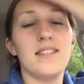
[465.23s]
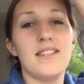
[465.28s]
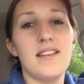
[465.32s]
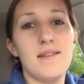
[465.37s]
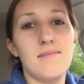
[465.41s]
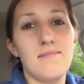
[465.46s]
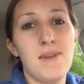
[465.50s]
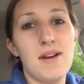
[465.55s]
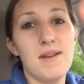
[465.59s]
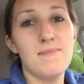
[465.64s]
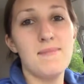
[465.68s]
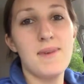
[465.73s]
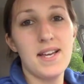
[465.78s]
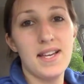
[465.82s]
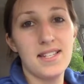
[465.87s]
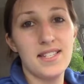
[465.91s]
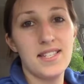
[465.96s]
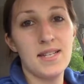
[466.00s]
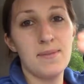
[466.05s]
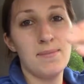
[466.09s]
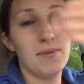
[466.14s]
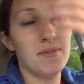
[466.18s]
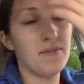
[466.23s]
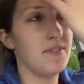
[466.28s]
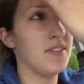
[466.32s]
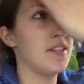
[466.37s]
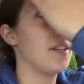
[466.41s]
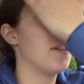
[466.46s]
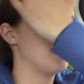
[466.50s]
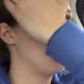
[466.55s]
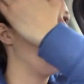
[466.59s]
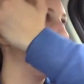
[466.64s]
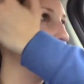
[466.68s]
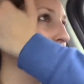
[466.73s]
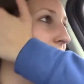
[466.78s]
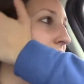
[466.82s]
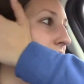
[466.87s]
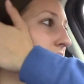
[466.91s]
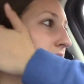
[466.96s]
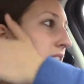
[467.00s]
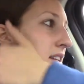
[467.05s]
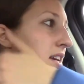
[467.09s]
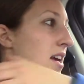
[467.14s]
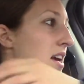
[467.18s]
I might make a separate video for
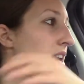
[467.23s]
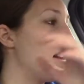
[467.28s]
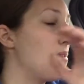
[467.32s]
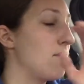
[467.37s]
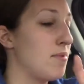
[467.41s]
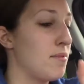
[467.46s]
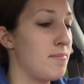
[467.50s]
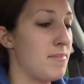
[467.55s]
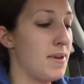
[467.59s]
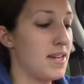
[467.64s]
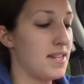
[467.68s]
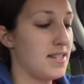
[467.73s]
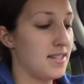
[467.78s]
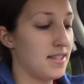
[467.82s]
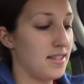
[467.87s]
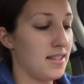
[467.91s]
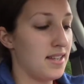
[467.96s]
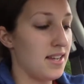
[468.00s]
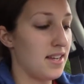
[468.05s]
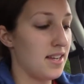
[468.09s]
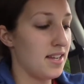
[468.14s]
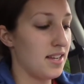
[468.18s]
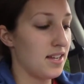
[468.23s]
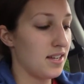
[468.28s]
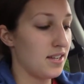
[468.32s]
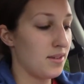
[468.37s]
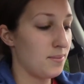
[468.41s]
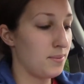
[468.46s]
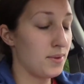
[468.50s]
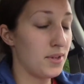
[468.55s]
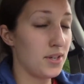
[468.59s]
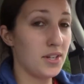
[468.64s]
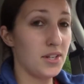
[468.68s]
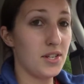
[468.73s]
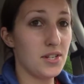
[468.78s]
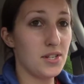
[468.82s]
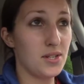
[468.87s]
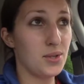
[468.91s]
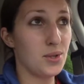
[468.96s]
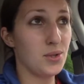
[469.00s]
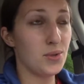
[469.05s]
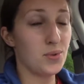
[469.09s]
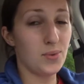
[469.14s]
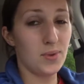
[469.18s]
this, but basically, we're good
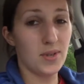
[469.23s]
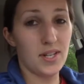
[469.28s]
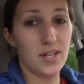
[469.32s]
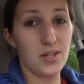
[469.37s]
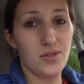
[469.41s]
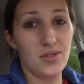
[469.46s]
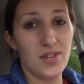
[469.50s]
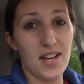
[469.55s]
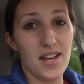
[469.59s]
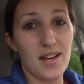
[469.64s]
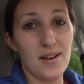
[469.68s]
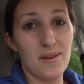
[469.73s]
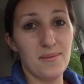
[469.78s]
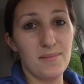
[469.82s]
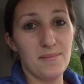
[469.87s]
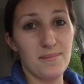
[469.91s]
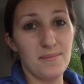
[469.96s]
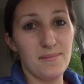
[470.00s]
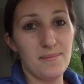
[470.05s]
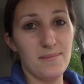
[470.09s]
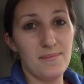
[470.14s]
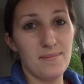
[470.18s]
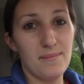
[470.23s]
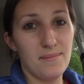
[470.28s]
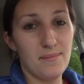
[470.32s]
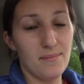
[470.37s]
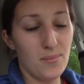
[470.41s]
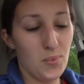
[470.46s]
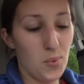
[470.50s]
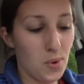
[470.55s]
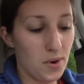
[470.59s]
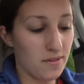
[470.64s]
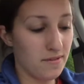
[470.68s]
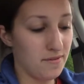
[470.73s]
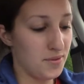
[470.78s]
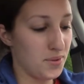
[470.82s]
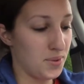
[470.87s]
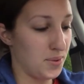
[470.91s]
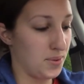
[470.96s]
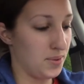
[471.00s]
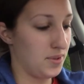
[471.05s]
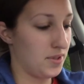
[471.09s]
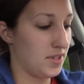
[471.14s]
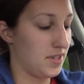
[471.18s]
news, we're going to try out more
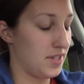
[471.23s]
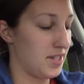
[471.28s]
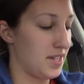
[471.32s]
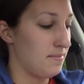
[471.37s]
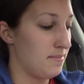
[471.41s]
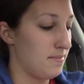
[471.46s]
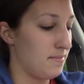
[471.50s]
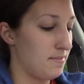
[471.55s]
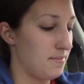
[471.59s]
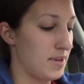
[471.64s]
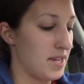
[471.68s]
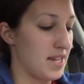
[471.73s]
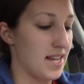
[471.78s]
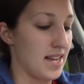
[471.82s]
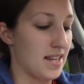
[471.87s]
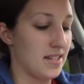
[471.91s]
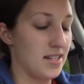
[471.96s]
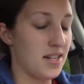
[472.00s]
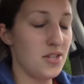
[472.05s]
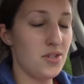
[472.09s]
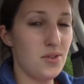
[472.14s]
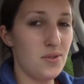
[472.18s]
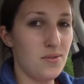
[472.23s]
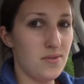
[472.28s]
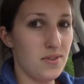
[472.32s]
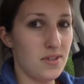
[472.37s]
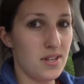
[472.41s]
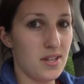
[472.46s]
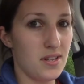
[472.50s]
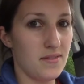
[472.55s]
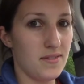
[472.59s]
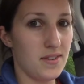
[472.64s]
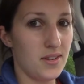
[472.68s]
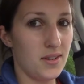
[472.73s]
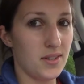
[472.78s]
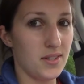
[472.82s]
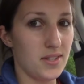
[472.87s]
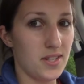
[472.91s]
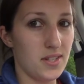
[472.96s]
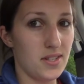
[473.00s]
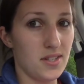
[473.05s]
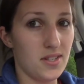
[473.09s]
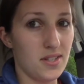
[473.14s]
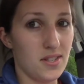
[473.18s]
foods. But yeah, stay tuned for another video because
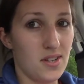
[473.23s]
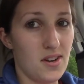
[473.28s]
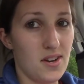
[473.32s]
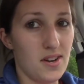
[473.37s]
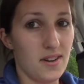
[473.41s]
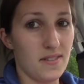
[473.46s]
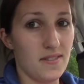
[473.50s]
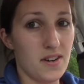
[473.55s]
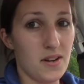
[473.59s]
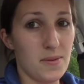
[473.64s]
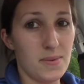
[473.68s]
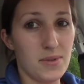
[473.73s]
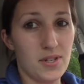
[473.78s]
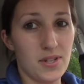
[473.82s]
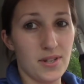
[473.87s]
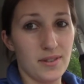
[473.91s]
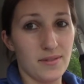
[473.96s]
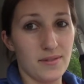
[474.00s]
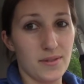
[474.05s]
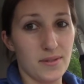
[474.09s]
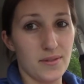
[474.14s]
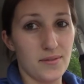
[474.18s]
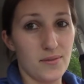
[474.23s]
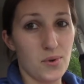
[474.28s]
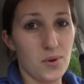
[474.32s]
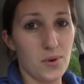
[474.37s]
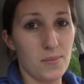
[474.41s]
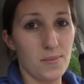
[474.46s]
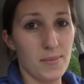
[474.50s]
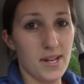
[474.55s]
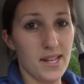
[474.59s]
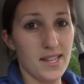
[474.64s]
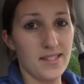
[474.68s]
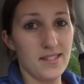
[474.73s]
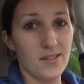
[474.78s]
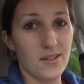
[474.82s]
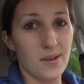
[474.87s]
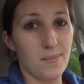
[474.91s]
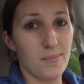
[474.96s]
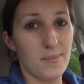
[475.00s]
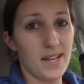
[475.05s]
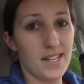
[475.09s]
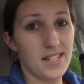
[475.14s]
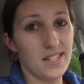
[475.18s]
this is long. I've already been talking for 4 minutes, so I
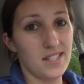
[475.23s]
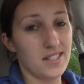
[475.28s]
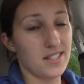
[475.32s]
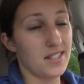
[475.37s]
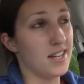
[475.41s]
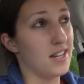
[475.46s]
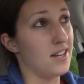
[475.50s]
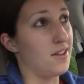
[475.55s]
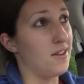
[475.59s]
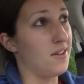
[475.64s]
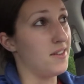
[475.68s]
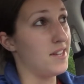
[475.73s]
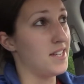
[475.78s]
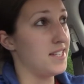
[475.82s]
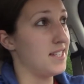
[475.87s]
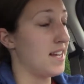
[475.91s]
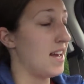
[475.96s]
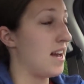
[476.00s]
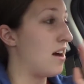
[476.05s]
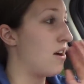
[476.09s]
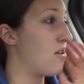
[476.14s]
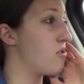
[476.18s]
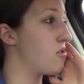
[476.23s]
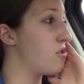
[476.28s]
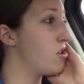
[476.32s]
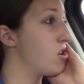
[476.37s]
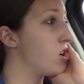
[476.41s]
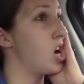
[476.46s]
might just cut all this out.